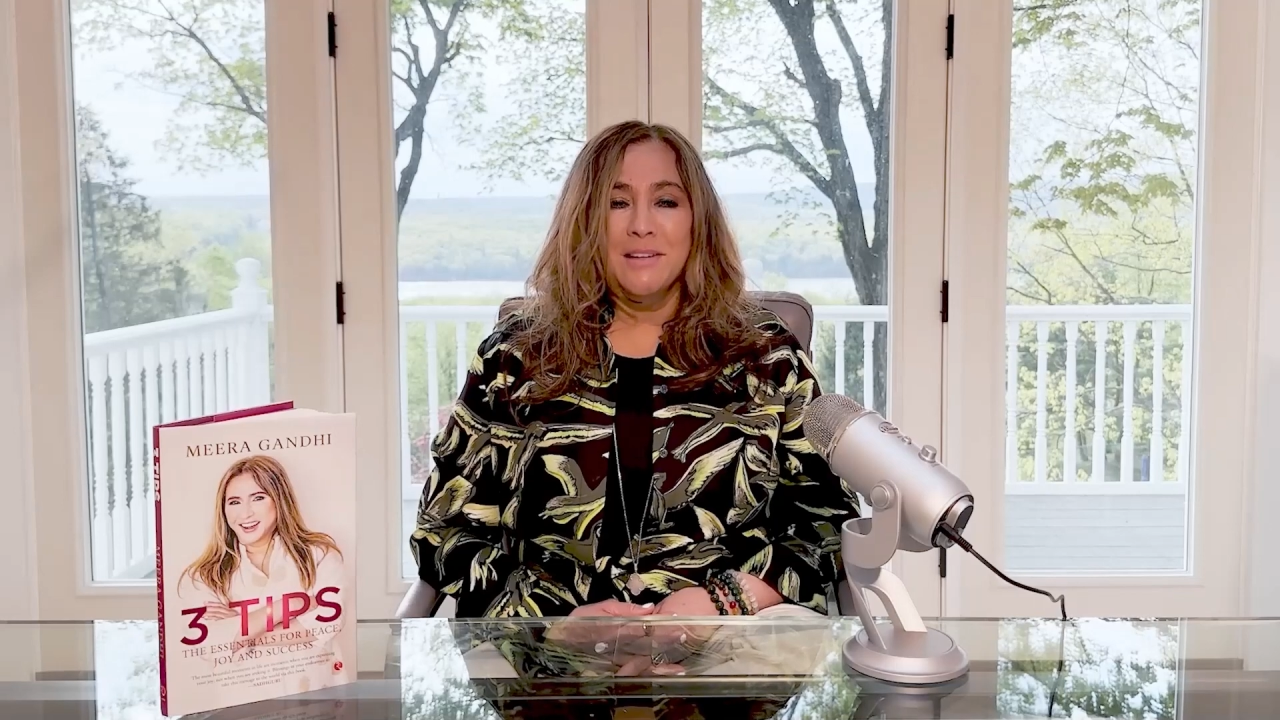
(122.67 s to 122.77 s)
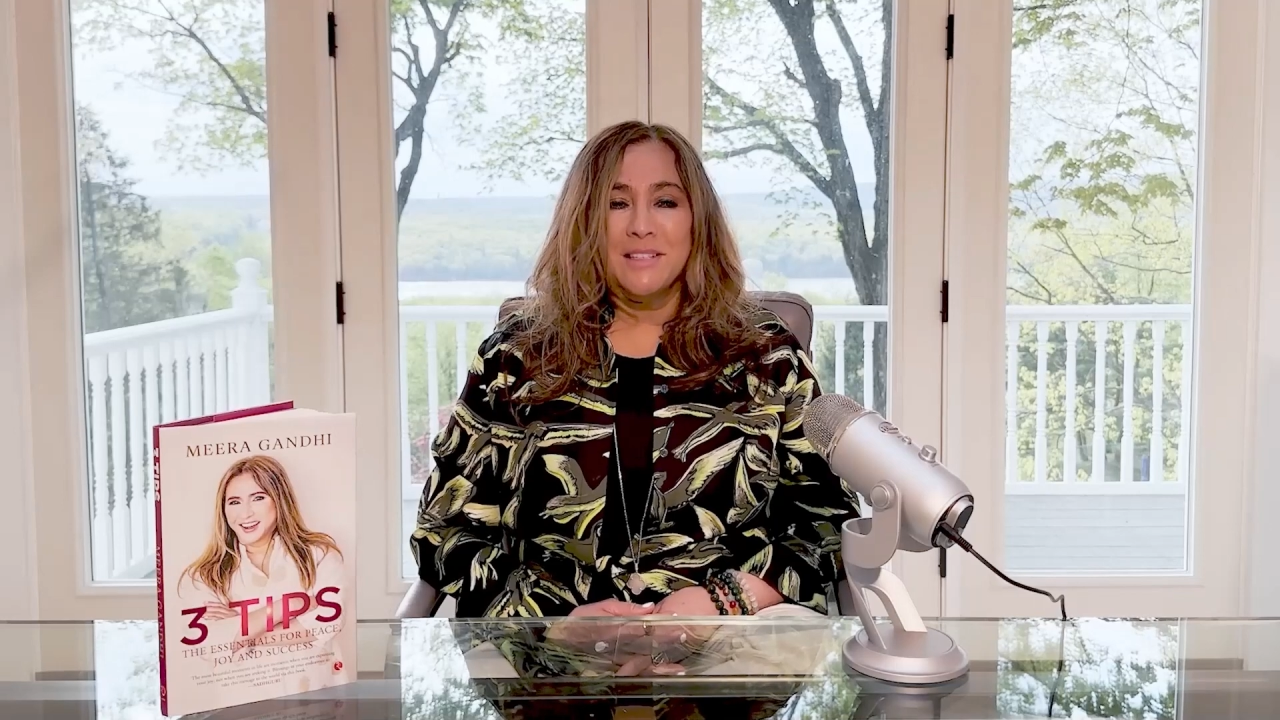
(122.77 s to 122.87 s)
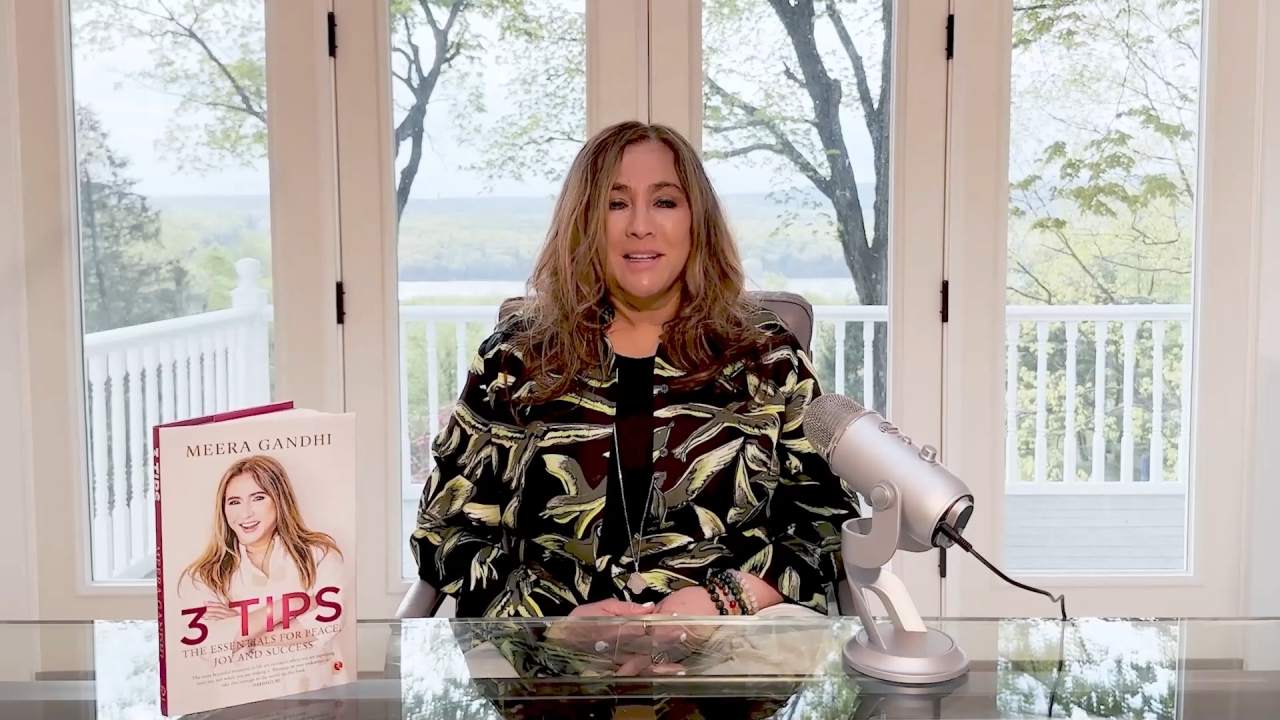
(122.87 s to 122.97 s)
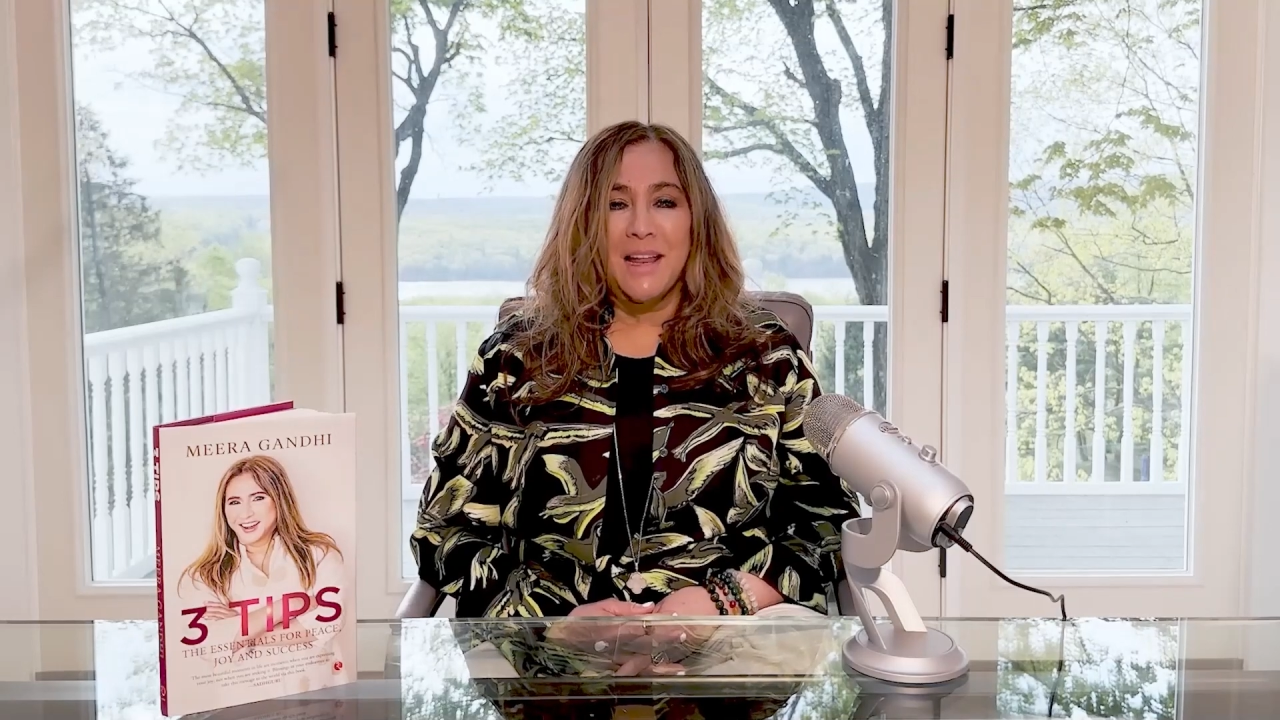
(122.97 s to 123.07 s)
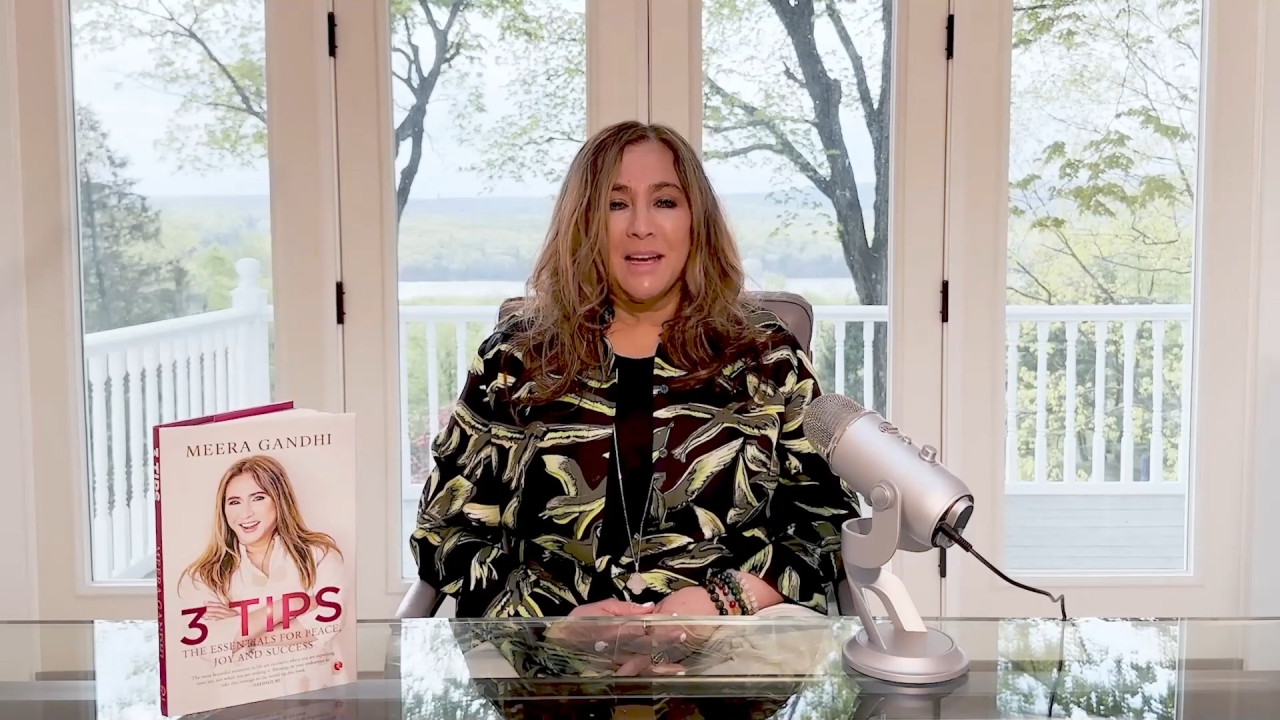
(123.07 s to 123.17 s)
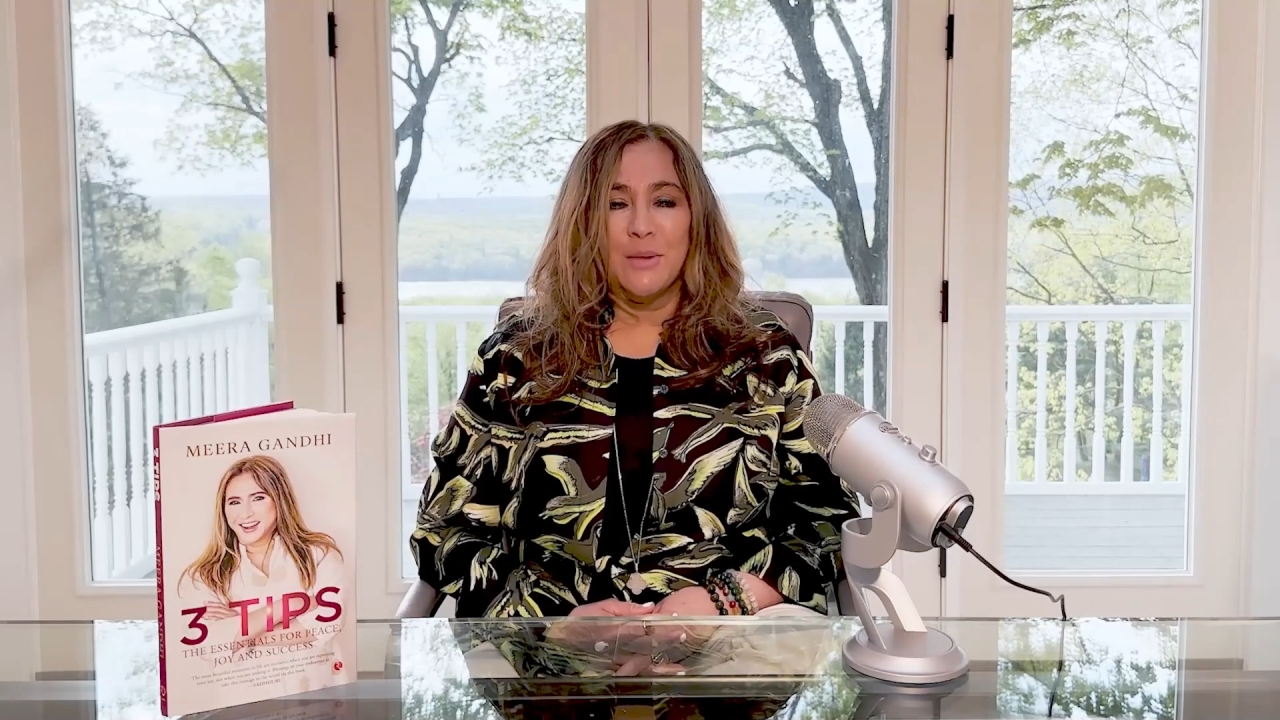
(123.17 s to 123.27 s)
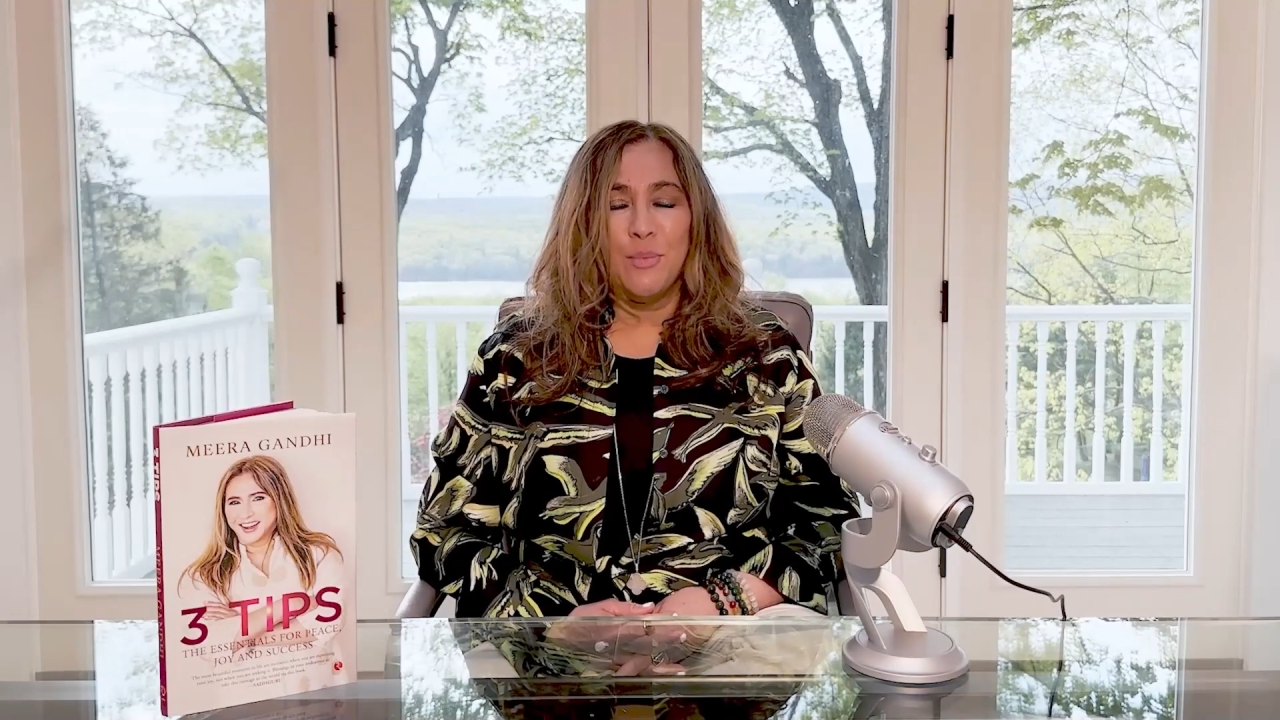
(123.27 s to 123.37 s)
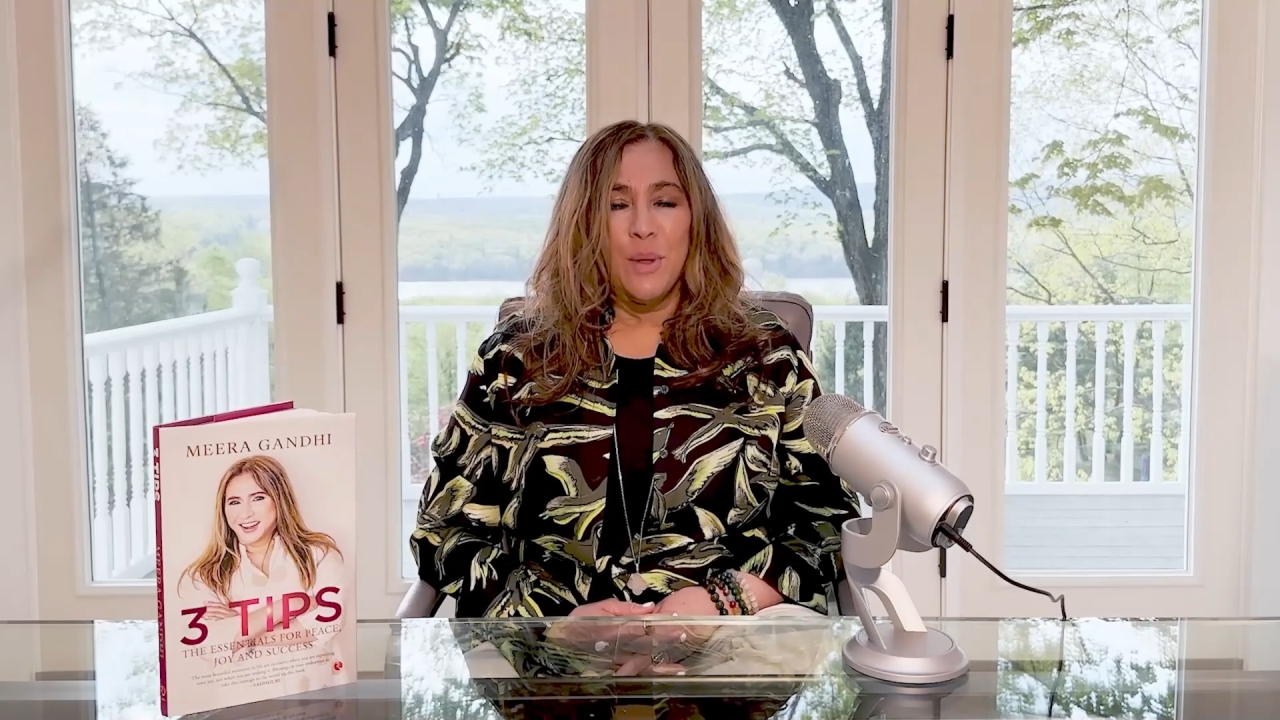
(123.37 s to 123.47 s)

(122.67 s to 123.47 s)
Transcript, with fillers: you select